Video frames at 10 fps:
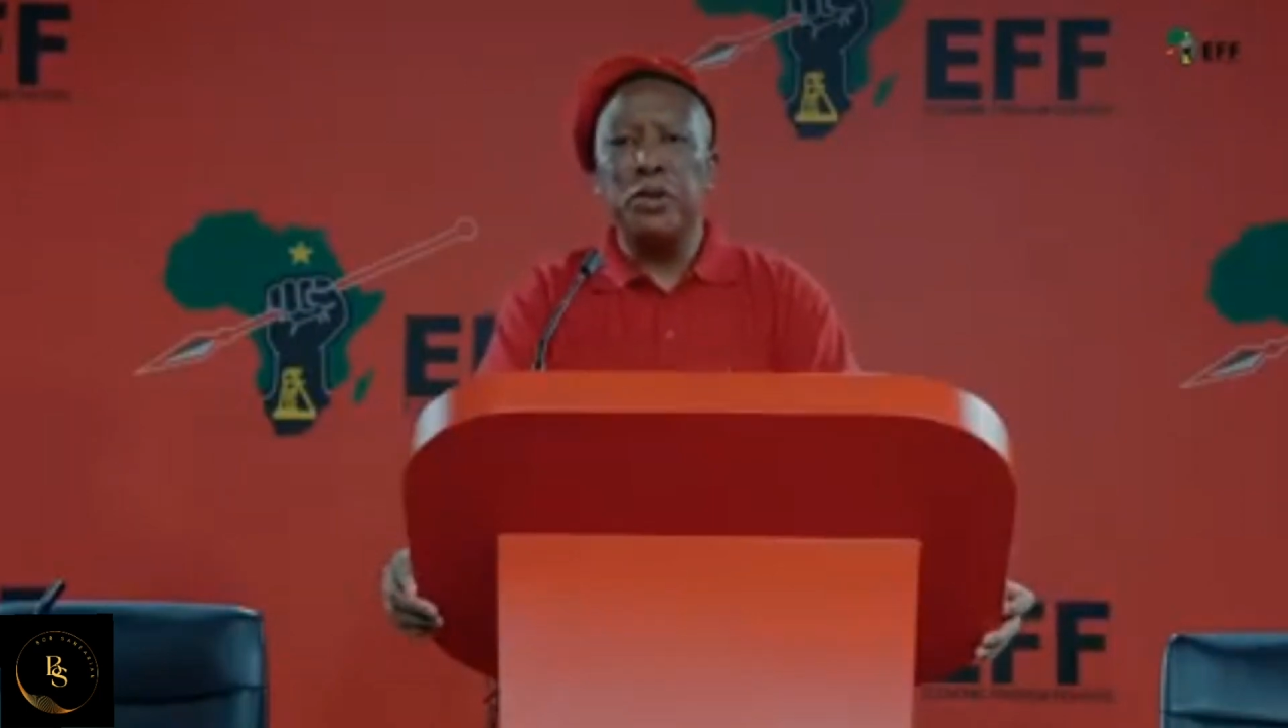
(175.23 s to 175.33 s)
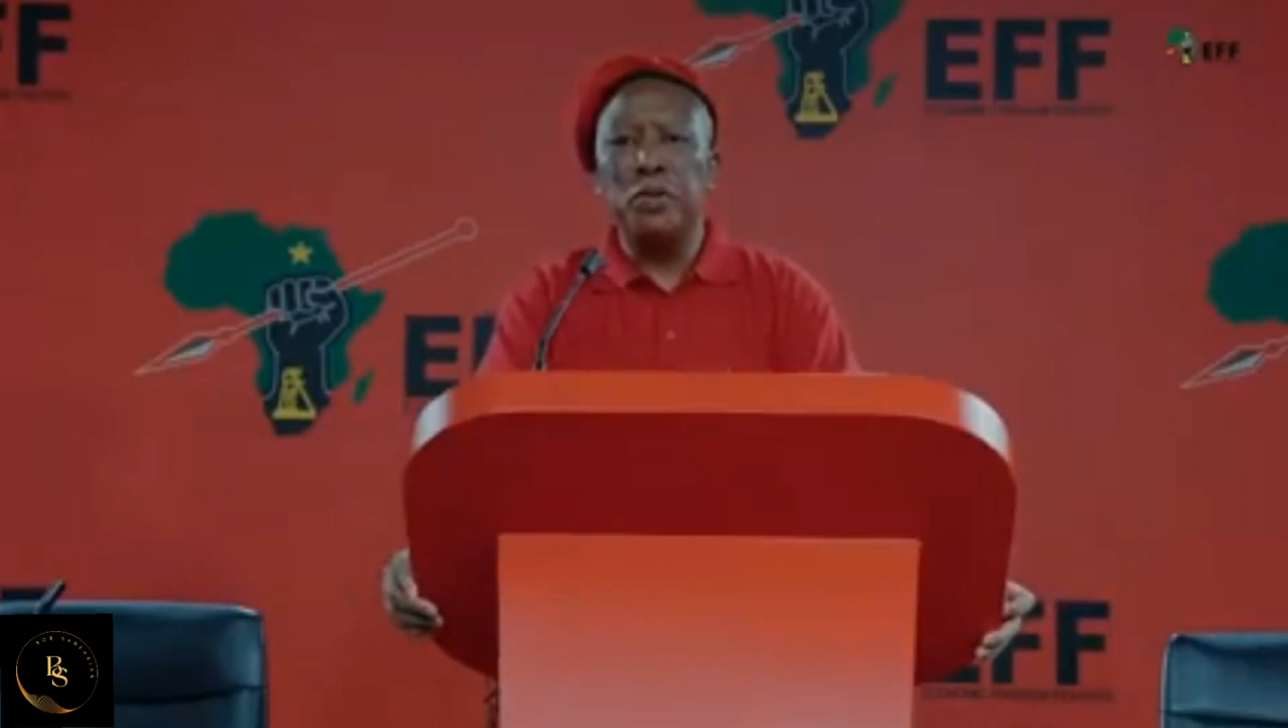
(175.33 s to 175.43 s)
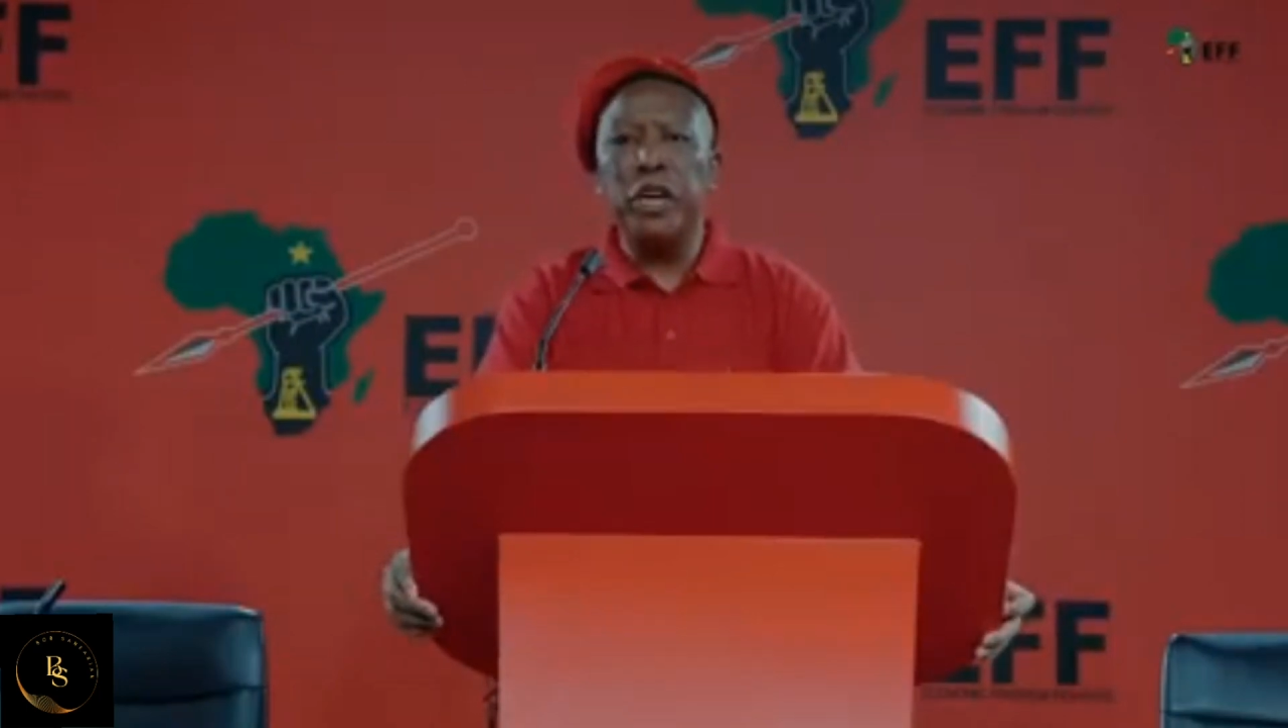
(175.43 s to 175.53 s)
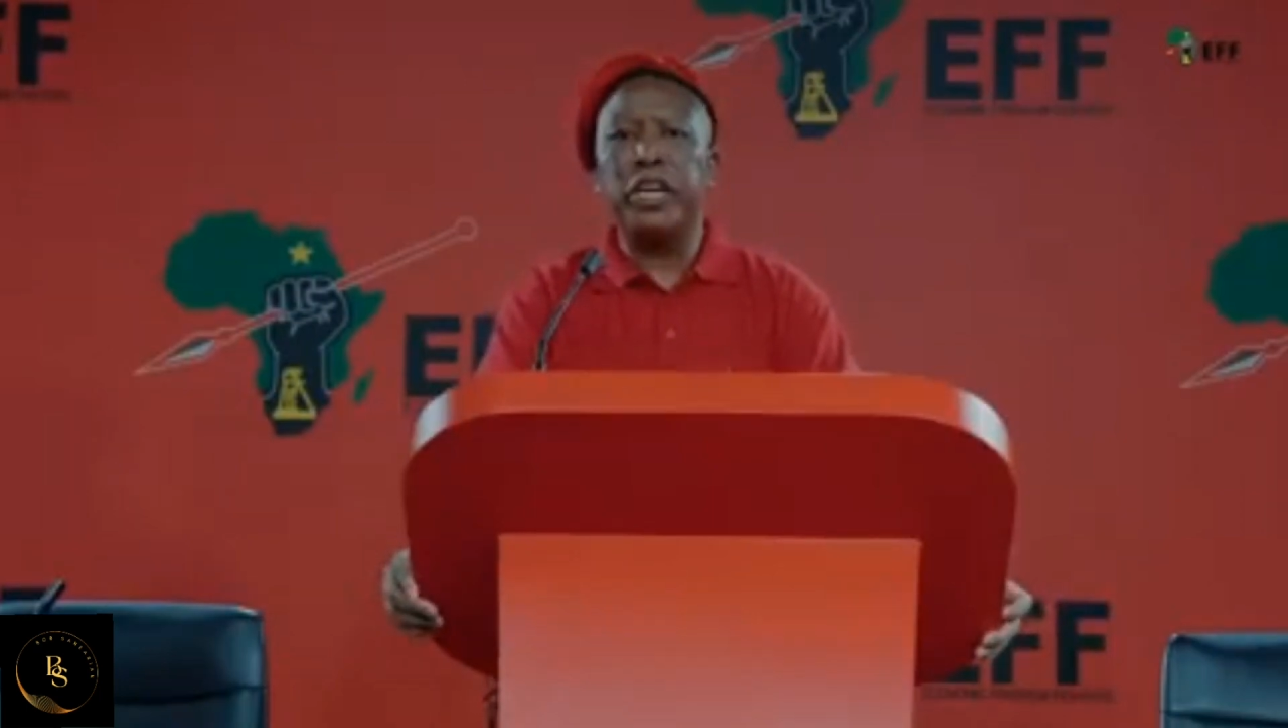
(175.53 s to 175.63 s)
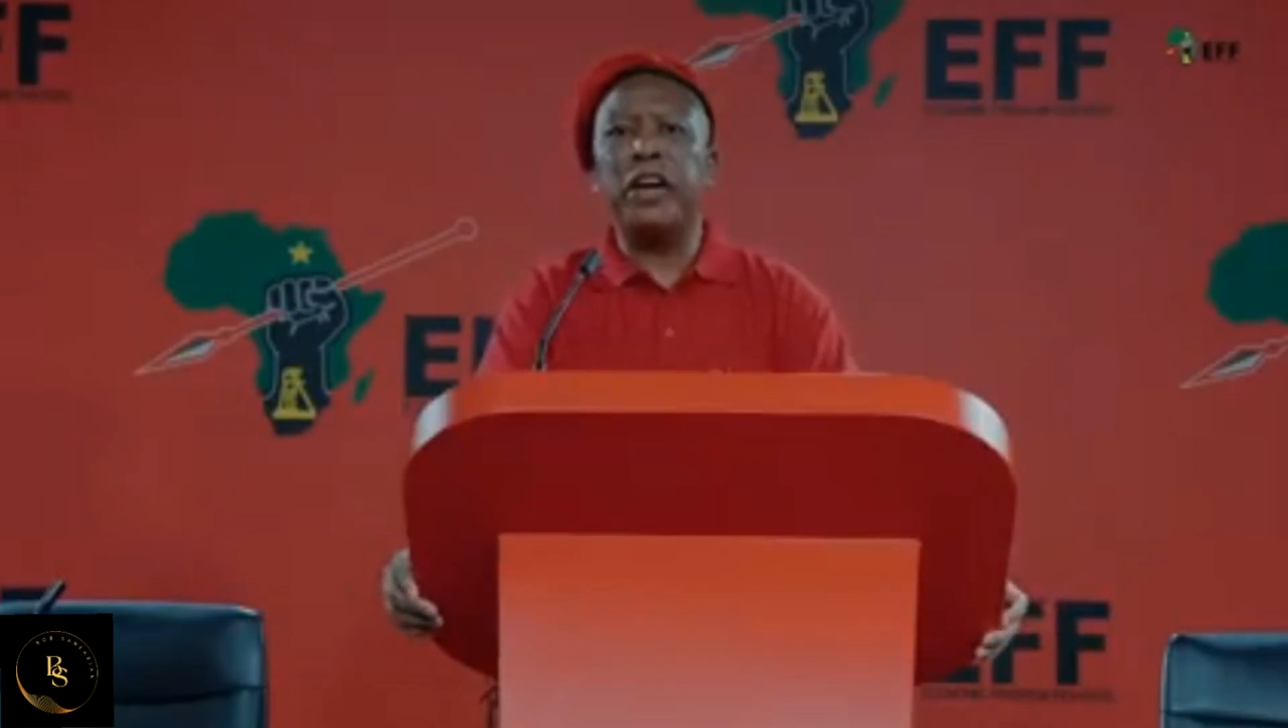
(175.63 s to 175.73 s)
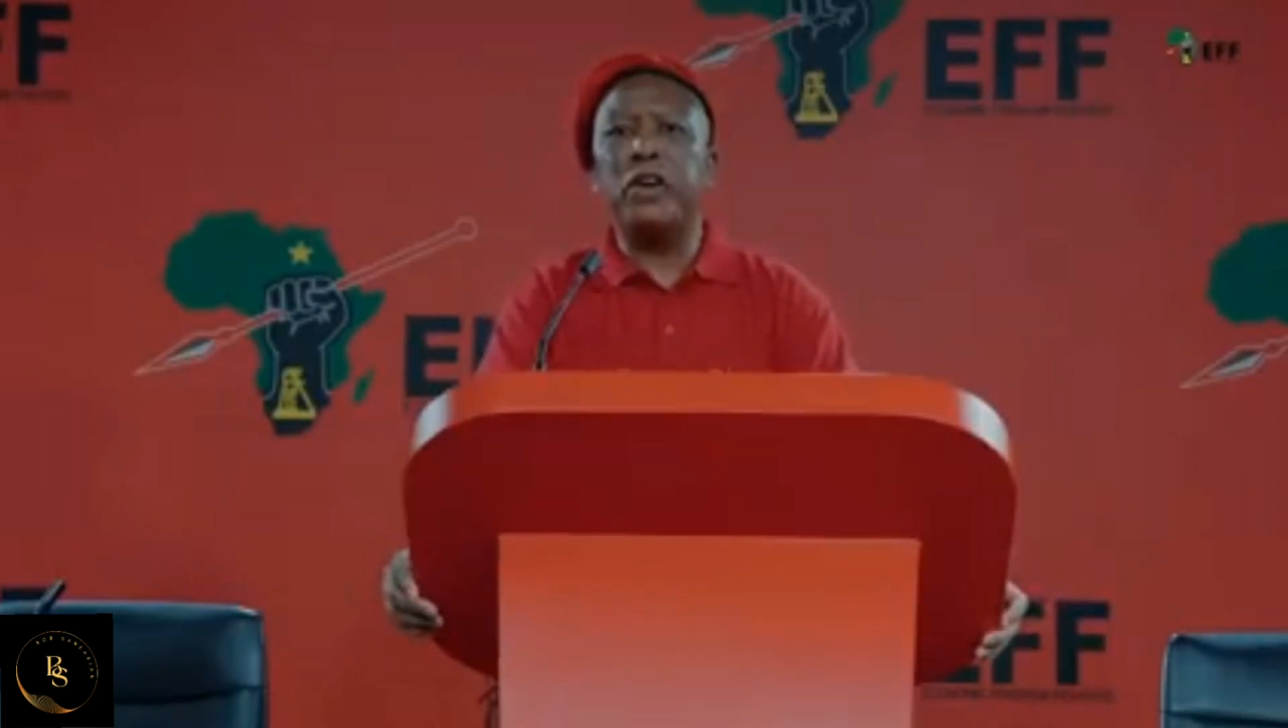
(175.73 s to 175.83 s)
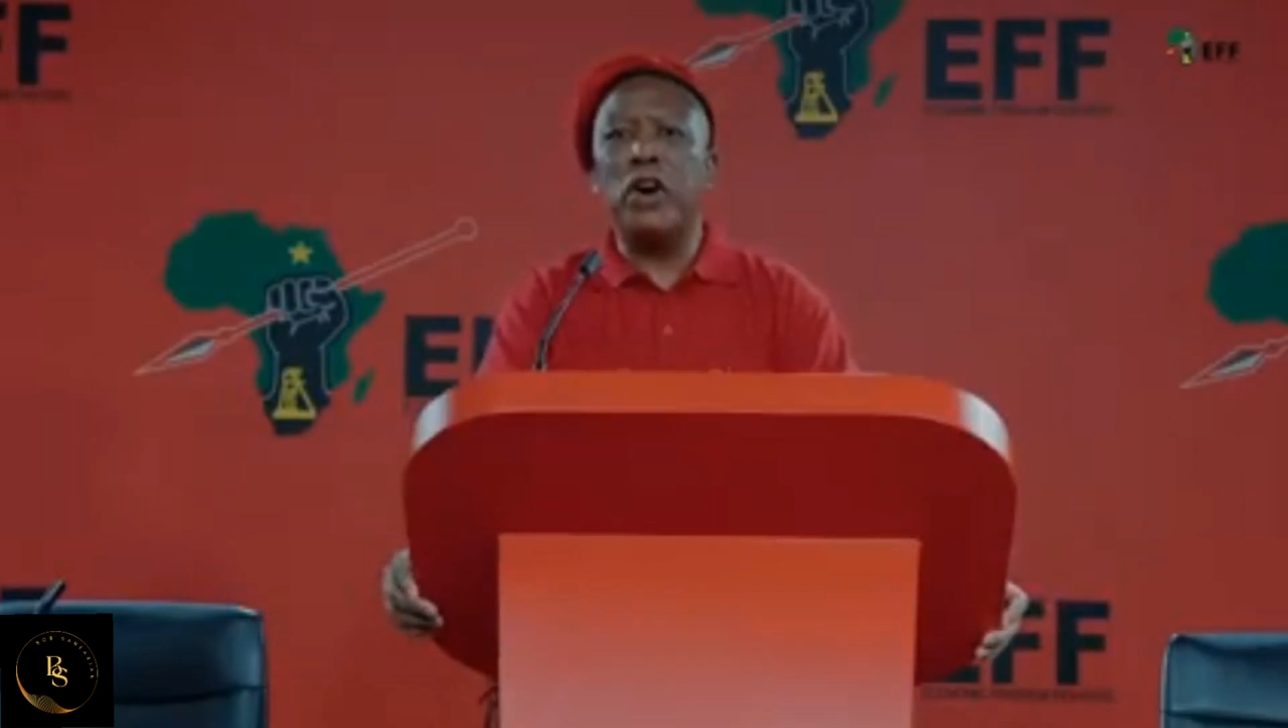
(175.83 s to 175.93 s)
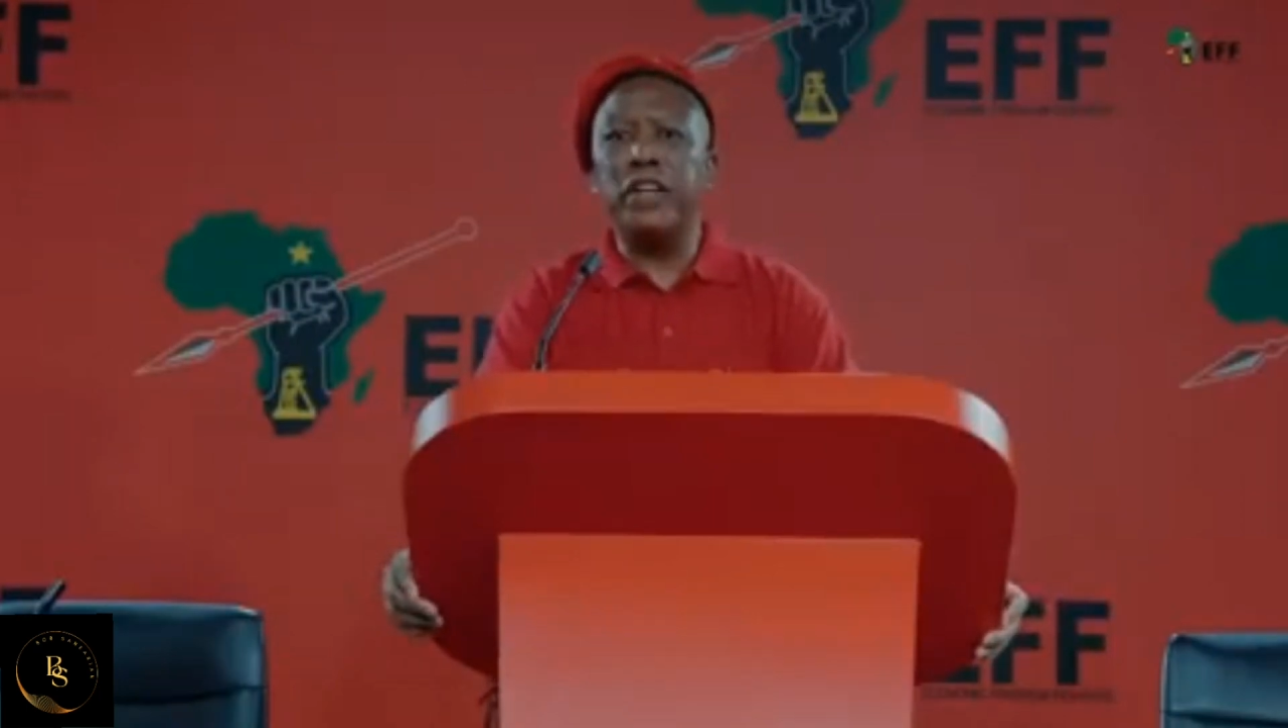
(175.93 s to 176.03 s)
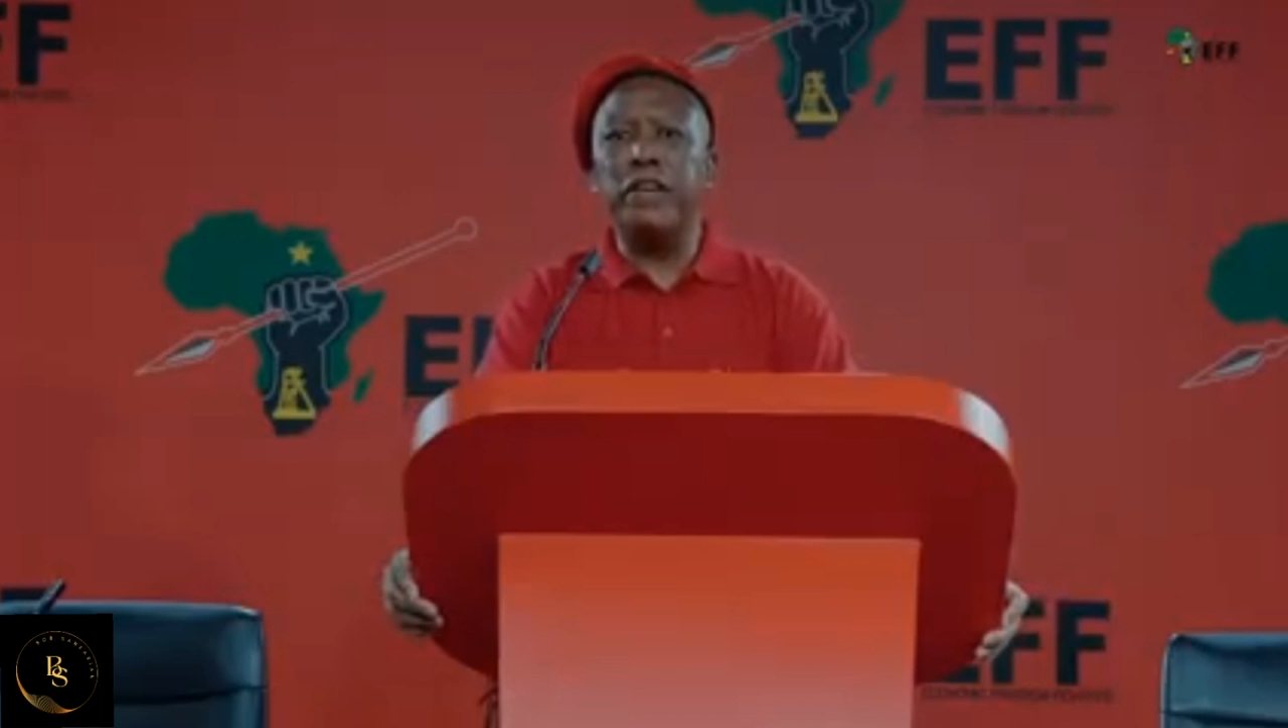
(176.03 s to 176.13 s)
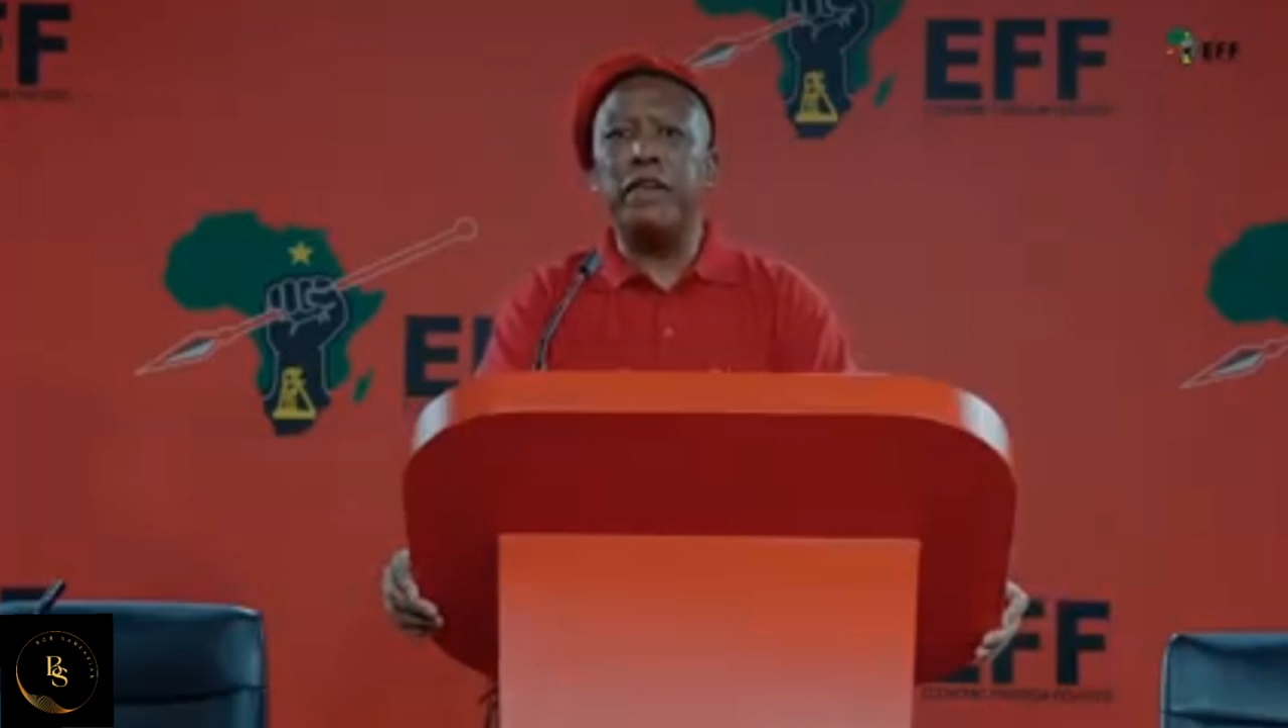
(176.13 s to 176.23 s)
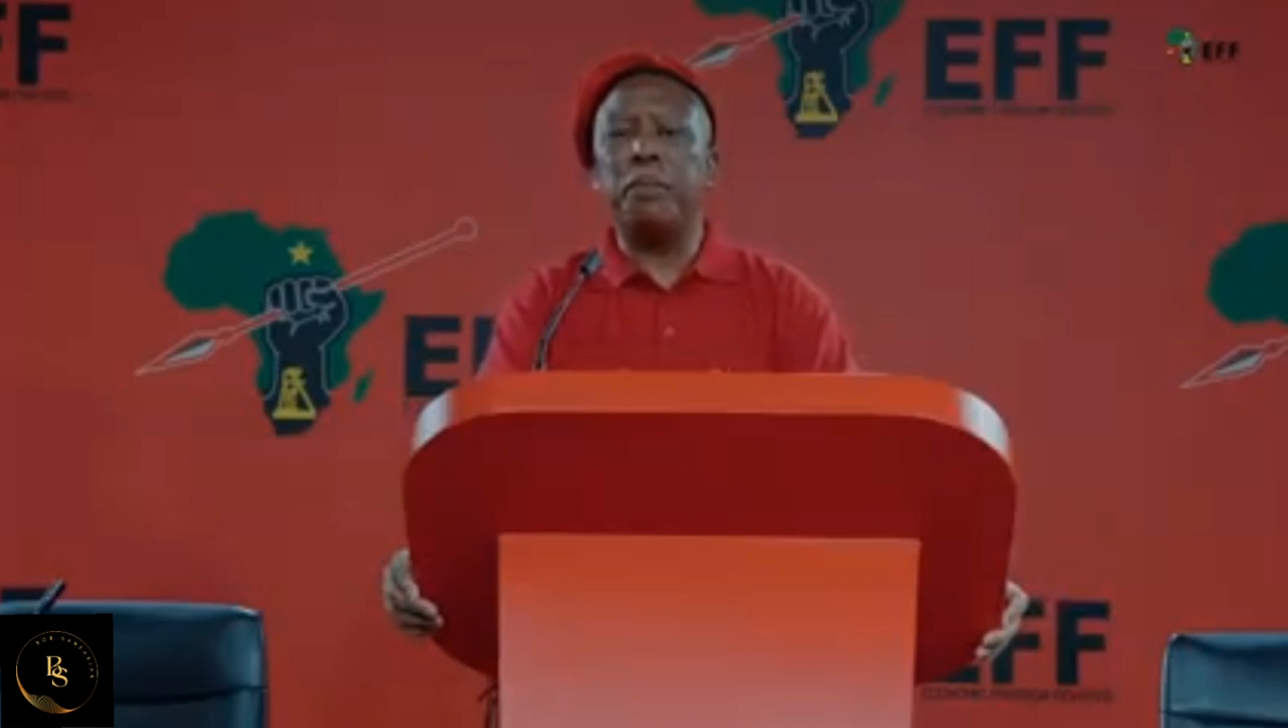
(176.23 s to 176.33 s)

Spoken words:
We cannot have a